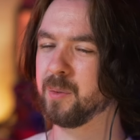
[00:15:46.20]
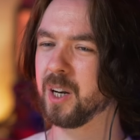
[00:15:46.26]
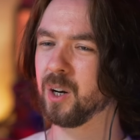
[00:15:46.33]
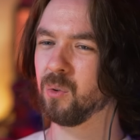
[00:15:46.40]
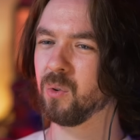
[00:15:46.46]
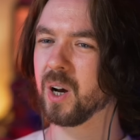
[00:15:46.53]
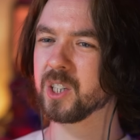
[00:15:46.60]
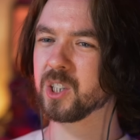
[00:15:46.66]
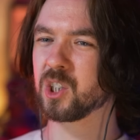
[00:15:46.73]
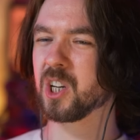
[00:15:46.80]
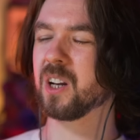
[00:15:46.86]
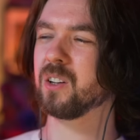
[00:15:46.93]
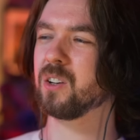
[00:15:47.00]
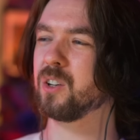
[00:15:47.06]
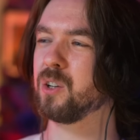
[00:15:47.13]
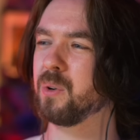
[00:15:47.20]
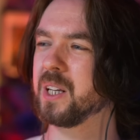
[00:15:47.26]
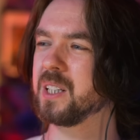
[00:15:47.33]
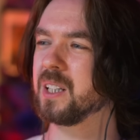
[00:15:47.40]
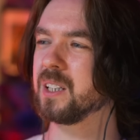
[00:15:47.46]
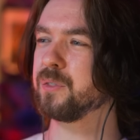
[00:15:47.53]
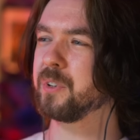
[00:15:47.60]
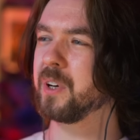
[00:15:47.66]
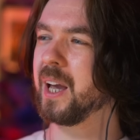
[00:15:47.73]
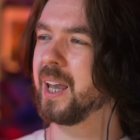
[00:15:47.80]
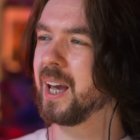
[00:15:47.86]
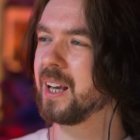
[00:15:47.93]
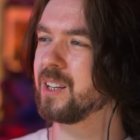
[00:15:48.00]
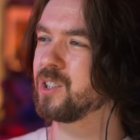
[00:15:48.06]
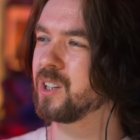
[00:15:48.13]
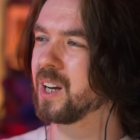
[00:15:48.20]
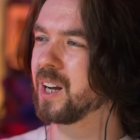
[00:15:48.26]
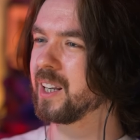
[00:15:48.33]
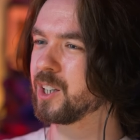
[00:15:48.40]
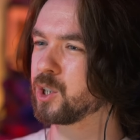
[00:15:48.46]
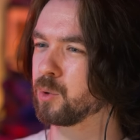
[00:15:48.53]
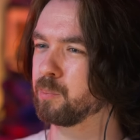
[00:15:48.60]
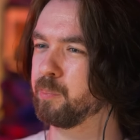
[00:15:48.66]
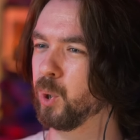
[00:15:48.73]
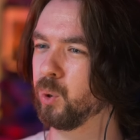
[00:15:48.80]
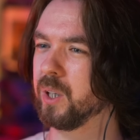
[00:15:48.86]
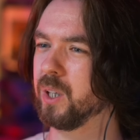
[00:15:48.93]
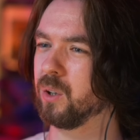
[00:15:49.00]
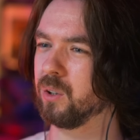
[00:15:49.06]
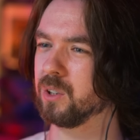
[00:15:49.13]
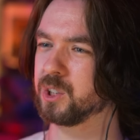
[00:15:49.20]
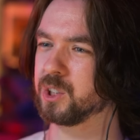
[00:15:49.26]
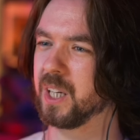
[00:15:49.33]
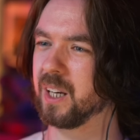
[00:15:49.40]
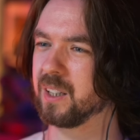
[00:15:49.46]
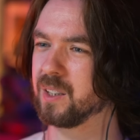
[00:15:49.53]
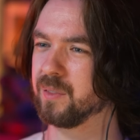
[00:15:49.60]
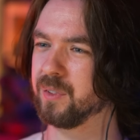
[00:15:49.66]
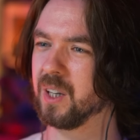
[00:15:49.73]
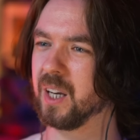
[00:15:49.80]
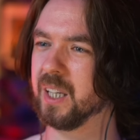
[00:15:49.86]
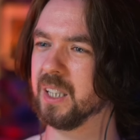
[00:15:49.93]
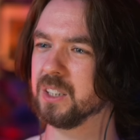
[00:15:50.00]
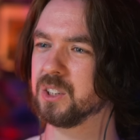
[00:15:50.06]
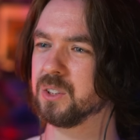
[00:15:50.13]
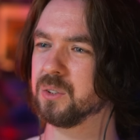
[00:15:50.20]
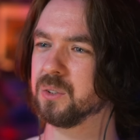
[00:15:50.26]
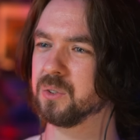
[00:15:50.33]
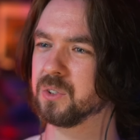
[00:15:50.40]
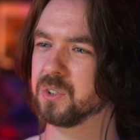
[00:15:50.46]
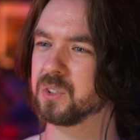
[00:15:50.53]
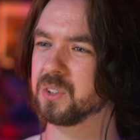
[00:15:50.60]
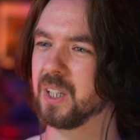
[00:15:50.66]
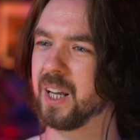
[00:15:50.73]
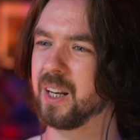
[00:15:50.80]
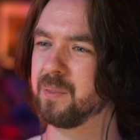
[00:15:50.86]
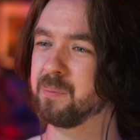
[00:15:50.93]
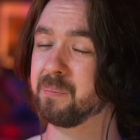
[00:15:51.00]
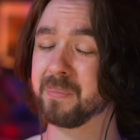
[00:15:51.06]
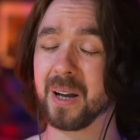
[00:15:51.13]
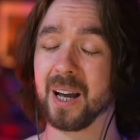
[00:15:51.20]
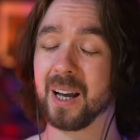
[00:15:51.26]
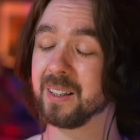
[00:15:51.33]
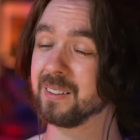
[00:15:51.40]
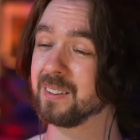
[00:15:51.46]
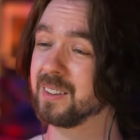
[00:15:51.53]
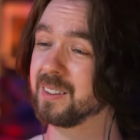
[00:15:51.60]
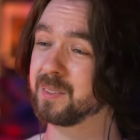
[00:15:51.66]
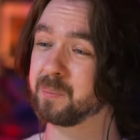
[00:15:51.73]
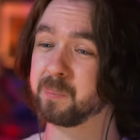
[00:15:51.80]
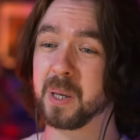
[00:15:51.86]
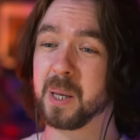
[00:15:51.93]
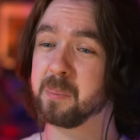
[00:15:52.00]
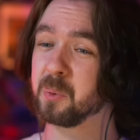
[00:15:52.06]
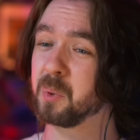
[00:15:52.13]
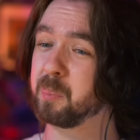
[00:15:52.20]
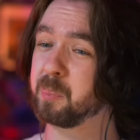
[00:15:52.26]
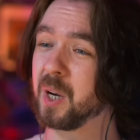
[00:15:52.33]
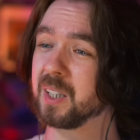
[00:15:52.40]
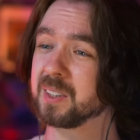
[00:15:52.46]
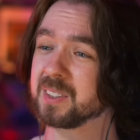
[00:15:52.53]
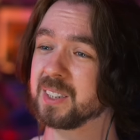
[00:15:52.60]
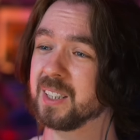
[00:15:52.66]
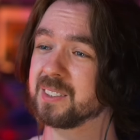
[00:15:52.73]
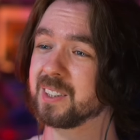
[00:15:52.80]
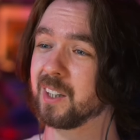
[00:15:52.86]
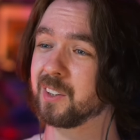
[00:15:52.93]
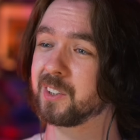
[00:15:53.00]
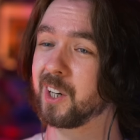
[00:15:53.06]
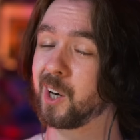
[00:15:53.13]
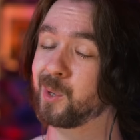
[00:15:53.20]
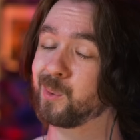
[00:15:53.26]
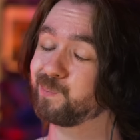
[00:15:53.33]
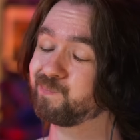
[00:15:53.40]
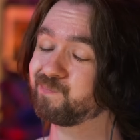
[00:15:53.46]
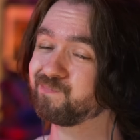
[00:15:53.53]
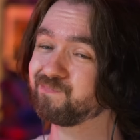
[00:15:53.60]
No matter what gender you identify as, you got to get your booty hole checked if you got issues. And people with prostates out there.